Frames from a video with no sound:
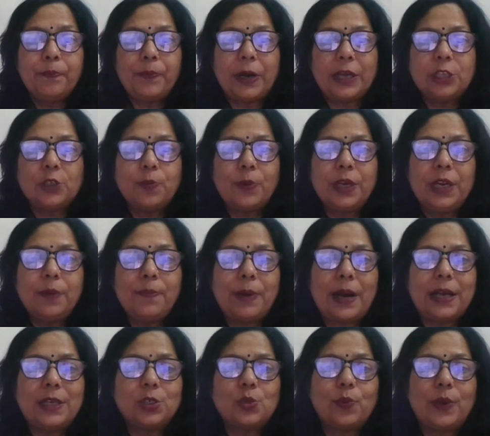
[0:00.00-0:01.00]
Pachmarhi
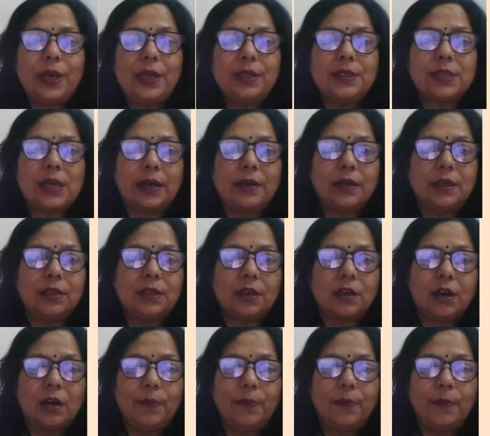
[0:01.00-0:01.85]
Biosphere is under the